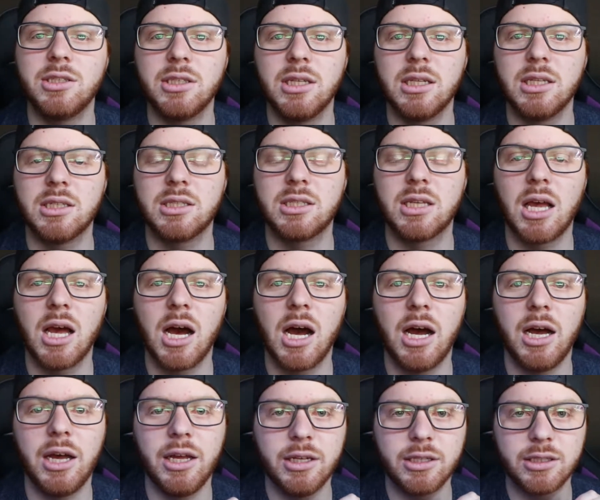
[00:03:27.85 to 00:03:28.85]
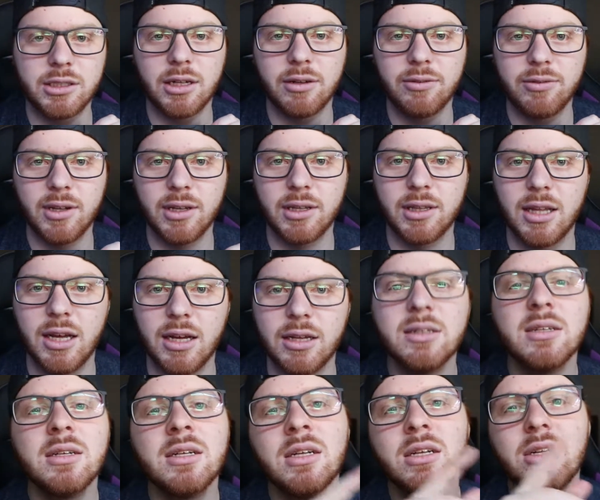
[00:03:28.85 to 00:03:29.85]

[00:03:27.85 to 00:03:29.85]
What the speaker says: in the sky and stuff like that.